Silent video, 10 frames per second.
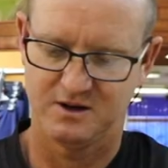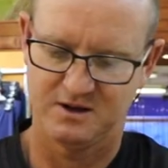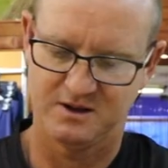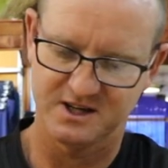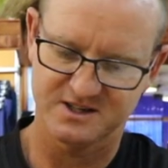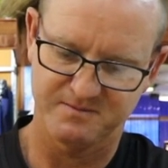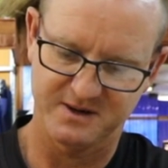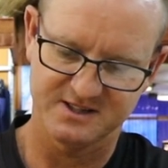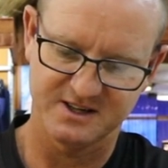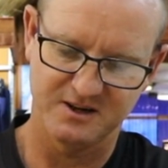And that's
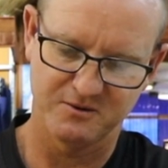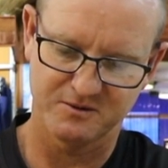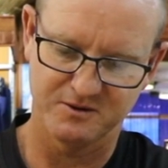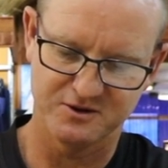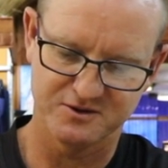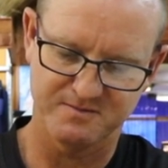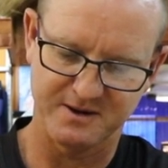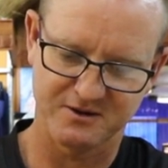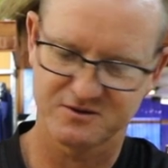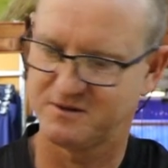basically what we use,
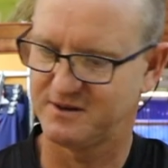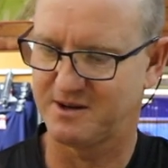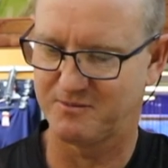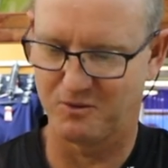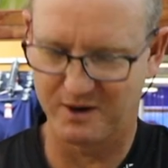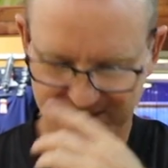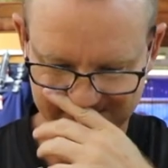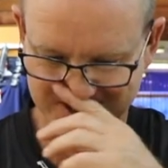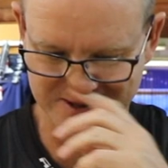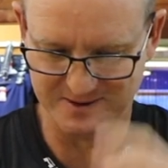power swivel number
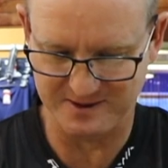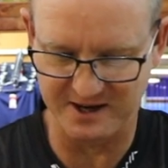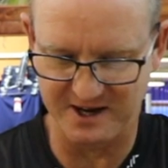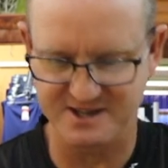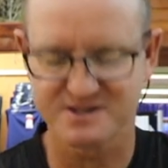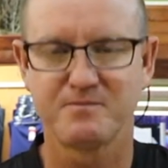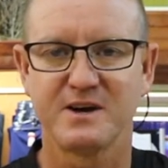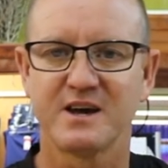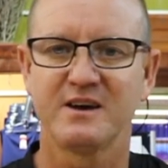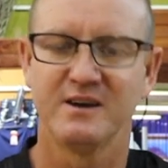ones. They're nice,
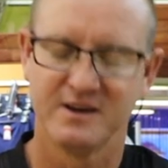big.